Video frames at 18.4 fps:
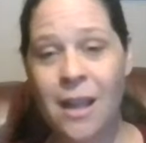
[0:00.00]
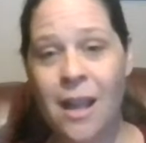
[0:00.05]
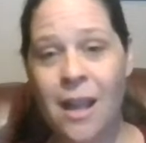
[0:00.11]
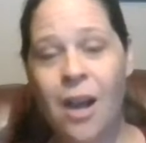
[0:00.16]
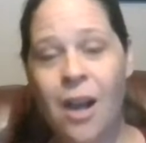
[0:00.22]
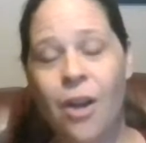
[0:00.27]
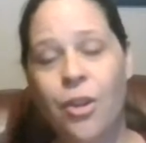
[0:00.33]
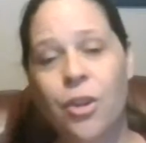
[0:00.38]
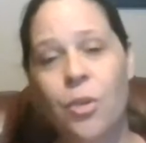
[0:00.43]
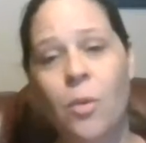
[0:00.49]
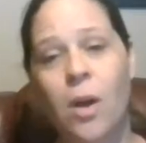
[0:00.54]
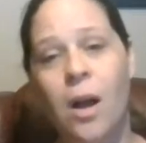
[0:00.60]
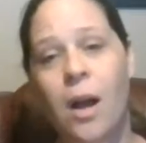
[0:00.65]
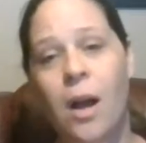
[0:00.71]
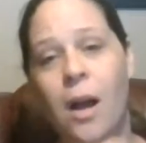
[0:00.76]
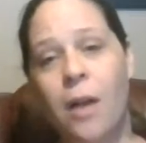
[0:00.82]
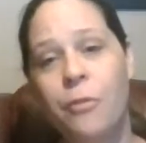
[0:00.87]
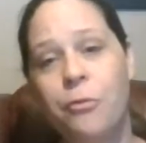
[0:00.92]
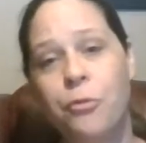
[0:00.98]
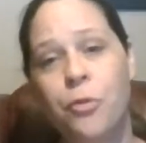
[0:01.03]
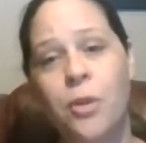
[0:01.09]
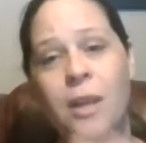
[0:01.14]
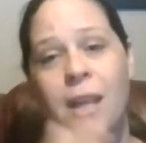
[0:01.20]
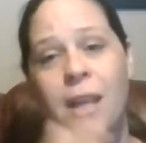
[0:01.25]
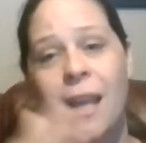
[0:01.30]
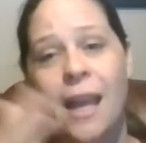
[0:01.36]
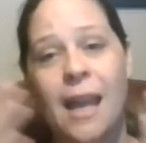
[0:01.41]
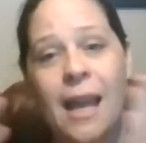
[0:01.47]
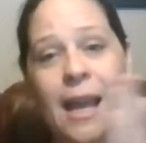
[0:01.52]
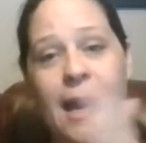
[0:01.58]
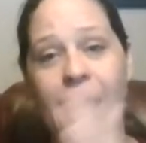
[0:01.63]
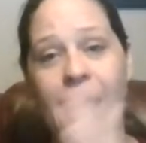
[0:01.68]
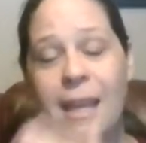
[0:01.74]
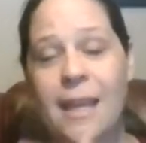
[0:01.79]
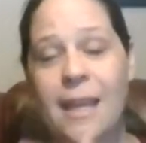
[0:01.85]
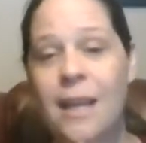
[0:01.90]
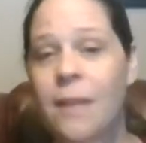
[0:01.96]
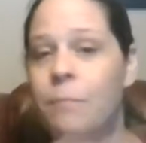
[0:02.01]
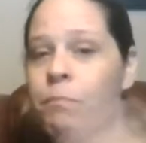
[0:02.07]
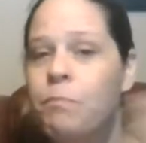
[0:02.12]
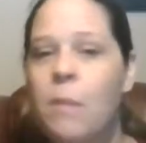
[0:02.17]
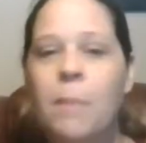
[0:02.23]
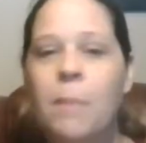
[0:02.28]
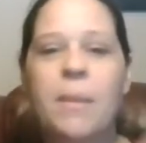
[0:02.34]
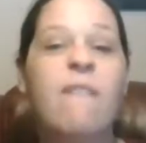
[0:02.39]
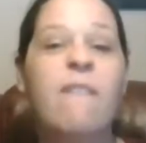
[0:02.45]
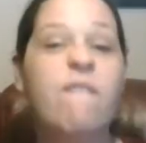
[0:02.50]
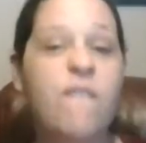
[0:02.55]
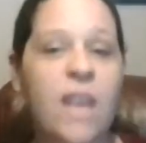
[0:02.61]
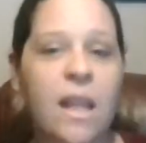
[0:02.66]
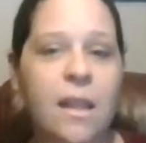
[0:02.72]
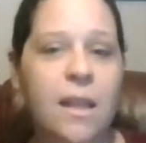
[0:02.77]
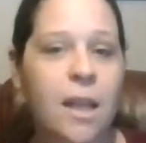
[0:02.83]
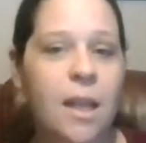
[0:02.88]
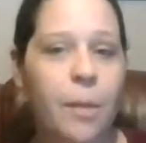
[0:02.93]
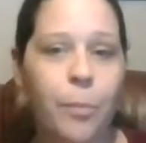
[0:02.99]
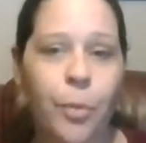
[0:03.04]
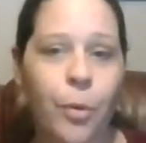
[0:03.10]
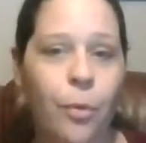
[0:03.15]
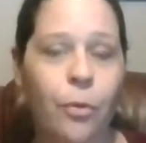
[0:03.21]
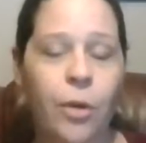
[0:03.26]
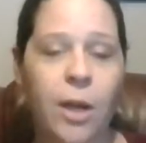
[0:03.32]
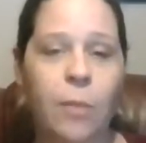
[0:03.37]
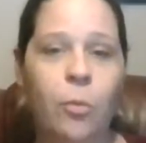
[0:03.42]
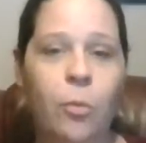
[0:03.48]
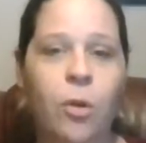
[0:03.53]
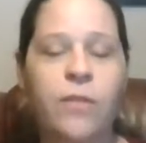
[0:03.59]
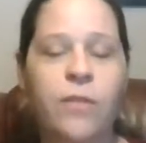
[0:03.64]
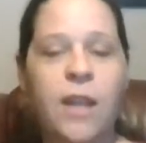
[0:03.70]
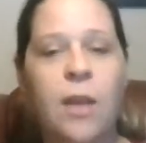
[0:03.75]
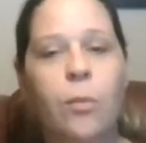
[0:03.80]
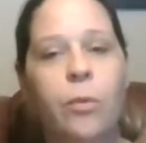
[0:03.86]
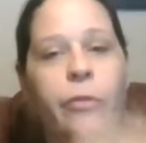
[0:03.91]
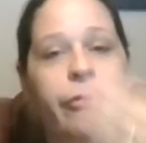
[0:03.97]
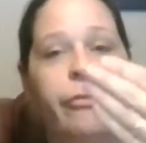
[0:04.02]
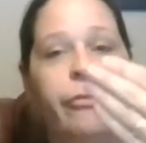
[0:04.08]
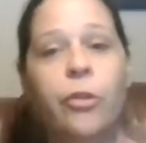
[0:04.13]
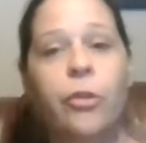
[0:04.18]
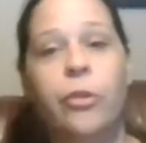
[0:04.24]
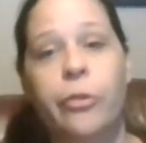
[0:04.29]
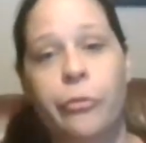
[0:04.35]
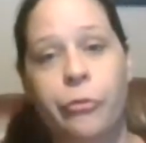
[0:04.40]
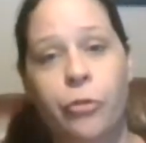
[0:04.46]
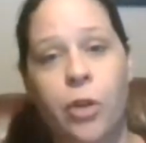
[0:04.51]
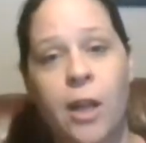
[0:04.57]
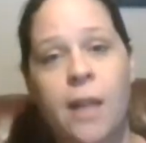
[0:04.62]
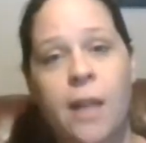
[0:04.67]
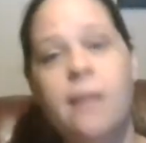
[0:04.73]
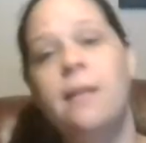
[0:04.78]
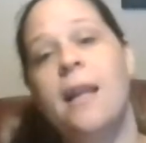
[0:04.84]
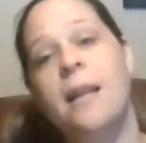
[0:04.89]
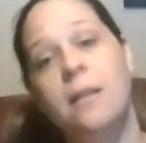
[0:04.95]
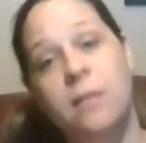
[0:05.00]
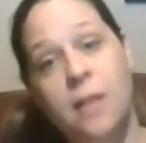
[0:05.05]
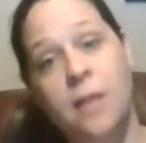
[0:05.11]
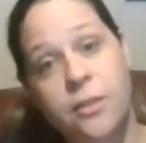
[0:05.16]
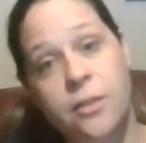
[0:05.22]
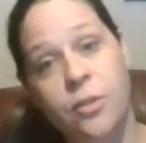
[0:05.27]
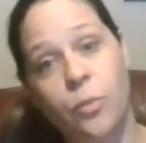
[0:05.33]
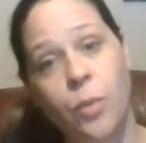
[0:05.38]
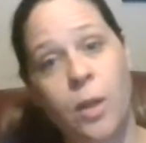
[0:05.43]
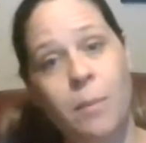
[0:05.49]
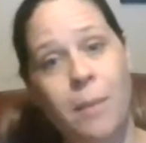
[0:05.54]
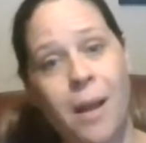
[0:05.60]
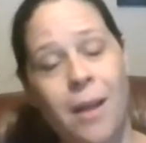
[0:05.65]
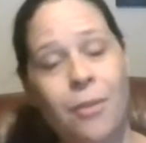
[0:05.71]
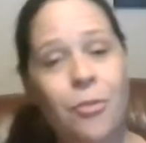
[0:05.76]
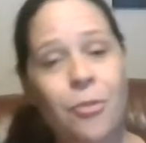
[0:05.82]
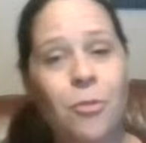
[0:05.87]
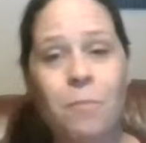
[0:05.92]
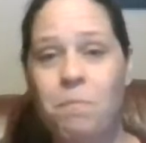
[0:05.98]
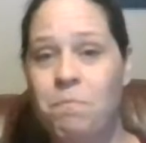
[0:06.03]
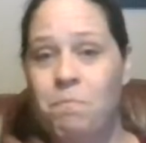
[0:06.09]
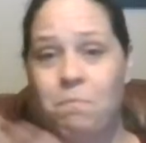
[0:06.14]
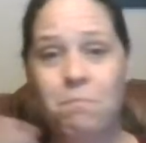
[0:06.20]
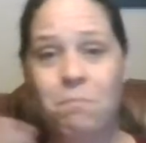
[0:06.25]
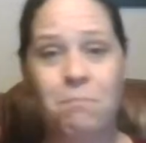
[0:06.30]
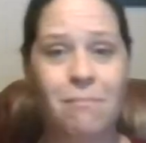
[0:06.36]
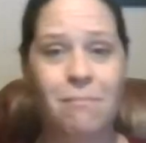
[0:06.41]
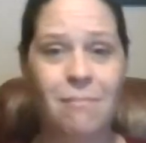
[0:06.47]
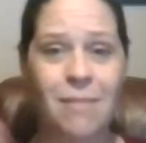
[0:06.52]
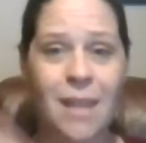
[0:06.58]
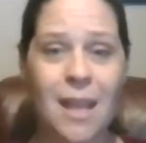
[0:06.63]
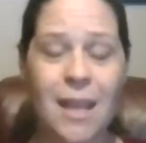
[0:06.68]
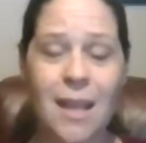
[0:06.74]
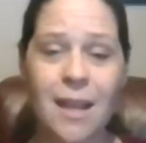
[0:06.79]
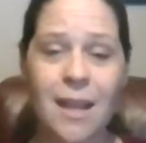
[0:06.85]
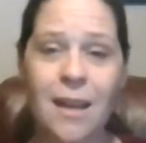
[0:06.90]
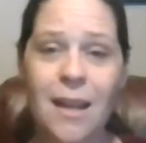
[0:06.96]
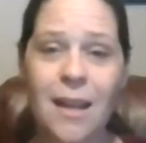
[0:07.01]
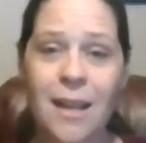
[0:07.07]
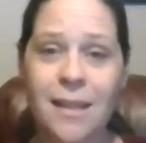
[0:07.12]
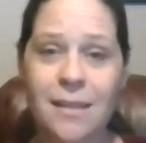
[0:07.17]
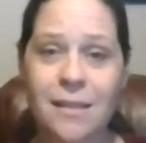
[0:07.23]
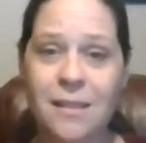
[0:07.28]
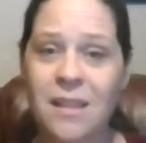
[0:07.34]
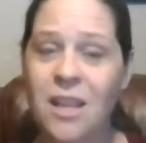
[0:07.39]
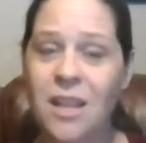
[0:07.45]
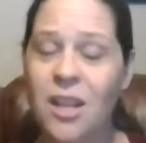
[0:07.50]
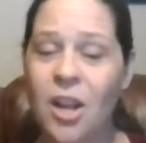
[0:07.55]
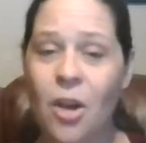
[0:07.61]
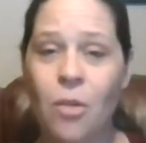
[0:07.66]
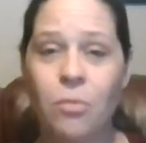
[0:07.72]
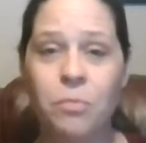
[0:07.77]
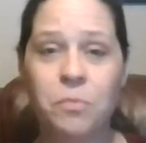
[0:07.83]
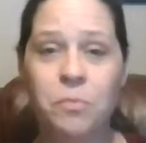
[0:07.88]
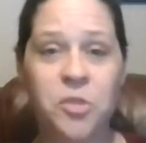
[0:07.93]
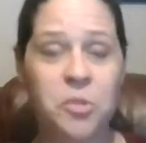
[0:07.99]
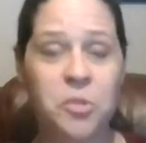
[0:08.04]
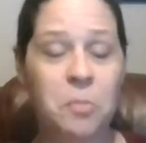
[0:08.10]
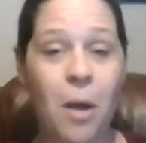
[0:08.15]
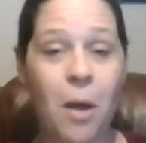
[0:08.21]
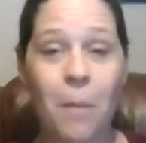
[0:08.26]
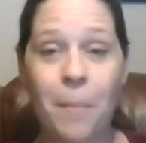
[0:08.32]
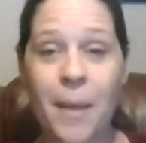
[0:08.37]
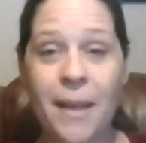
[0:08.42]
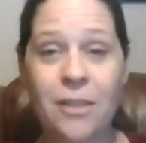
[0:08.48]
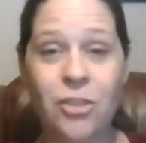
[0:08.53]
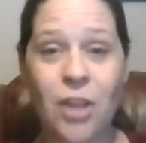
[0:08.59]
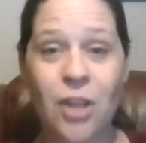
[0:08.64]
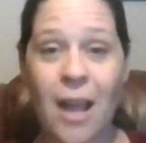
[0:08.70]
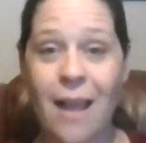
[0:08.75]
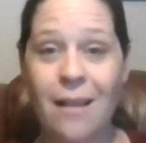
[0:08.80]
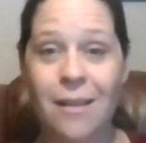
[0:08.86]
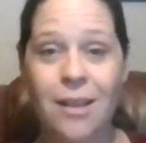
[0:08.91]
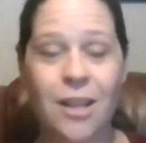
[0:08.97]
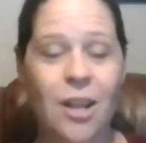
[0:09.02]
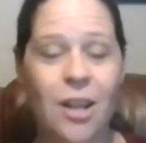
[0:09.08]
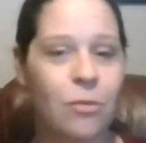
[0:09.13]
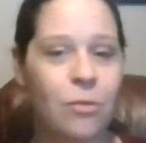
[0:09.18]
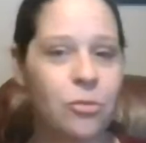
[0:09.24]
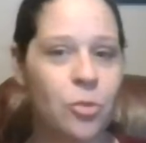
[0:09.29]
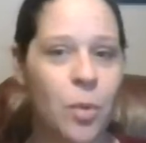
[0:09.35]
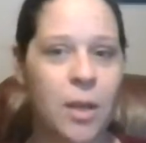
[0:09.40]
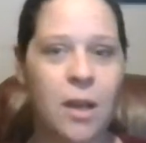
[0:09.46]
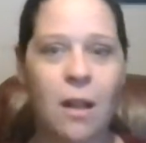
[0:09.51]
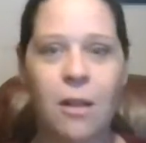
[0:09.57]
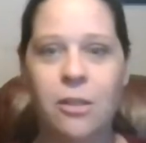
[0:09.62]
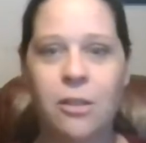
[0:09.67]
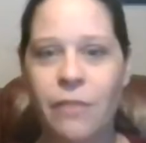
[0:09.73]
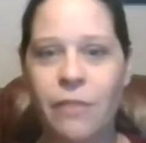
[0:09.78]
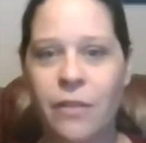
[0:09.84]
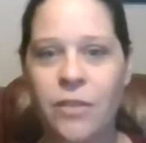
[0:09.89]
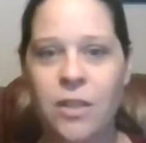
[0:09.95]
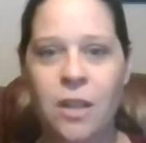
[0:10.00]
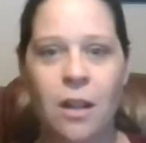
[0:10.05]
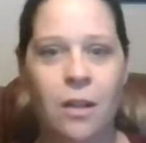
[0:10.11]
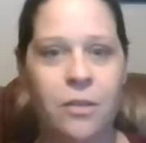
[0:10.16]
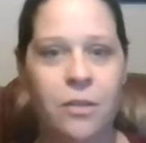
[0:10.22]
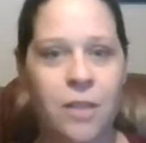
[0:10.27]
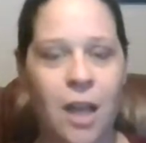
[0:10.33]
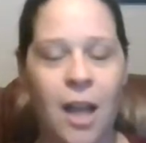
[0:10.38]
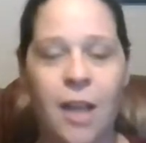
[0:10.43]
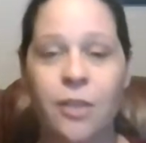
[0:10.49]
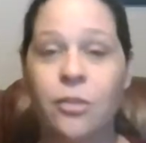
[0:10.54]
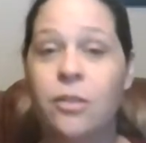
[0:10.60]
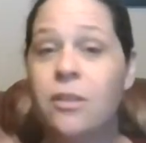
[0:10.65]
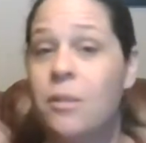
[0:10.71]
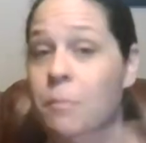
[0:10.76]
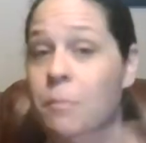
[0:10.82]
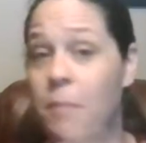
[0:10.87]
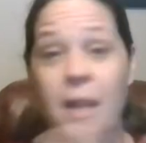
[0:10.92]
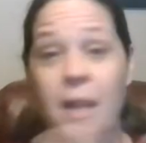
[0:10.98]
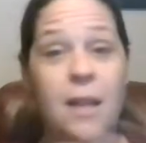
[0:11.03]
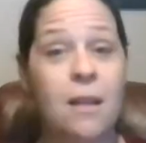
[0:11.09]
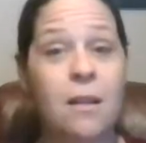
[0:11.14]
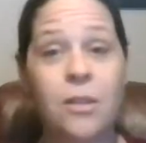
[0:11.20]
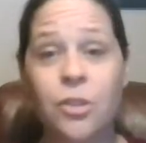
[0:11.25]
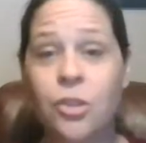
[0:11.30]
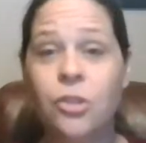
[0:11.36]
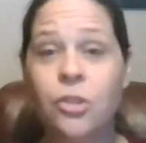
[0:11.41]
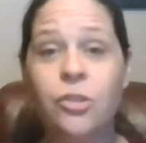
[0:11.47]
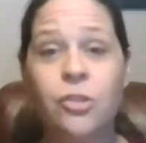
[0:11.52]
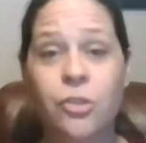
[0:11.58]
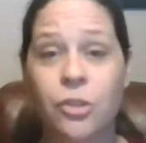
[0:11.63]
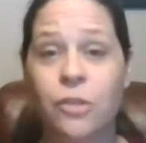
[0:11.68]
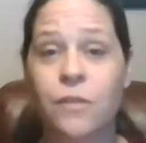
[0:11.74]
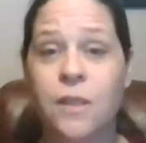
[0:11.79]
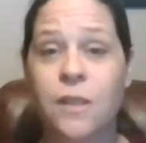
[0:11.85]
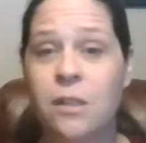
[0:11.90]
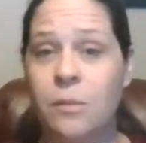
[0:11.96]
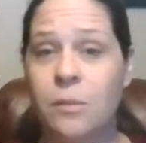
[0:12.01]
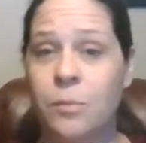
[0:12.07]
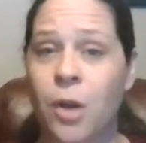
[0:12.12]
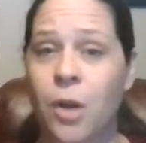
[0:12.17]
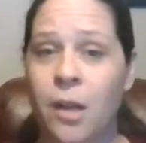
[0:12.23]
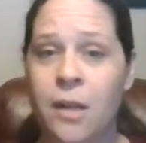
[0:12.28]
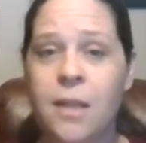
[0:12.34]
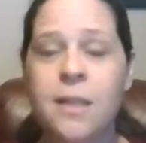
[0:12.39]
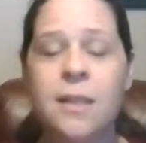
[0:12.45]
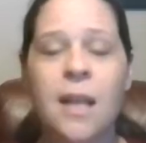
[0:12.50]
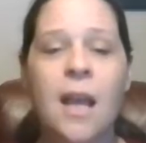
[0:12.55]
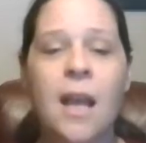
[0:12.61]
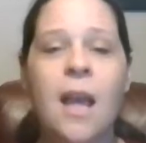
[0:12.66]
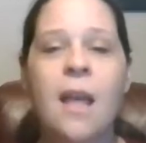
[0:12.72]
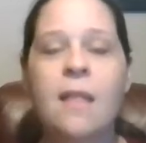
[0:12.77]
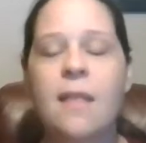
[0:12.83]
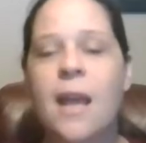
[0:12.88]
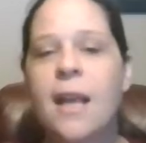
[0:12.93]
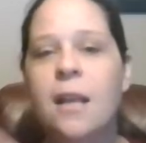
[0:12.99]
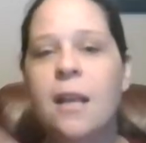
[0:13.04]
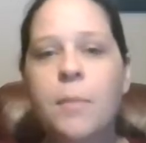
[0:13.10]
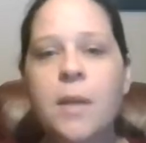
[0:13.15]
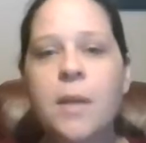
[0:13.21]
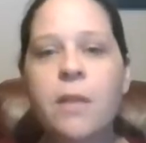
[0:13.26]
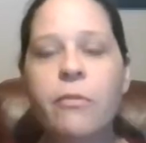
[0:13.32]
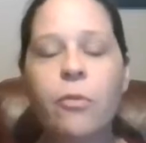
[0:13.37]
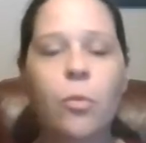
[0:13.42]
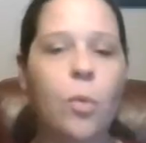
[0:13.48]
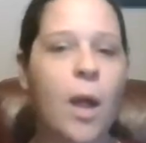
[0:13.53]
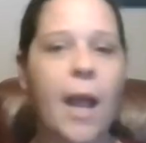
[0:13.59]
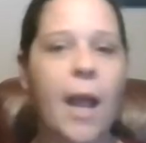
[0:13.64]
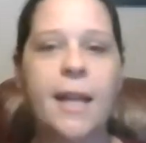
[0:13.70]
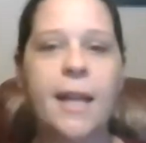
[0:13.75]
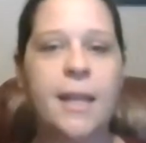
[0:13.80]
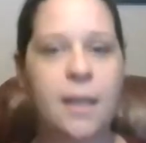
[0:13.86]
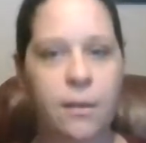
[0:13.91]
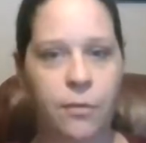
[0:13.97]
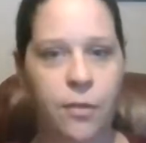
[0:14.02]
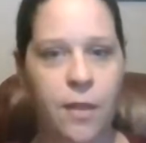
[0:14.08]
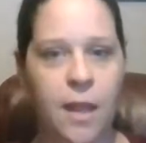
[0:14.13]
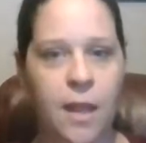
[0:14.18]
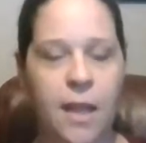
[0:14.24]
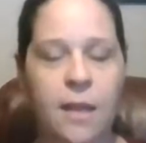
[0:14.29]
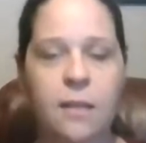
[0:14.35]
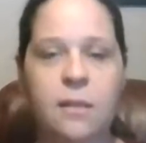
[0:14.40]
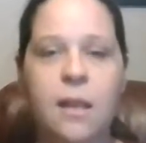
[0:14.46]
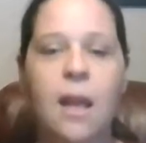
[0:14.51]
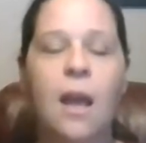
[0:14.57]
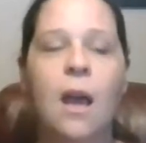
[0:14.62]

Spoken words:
are you offering a maybe affiliate program where if they refer a friend that does a remodel, they get a nice, small paycheck, $20, $50, $100, depending on your service and product. That can be a variety of things.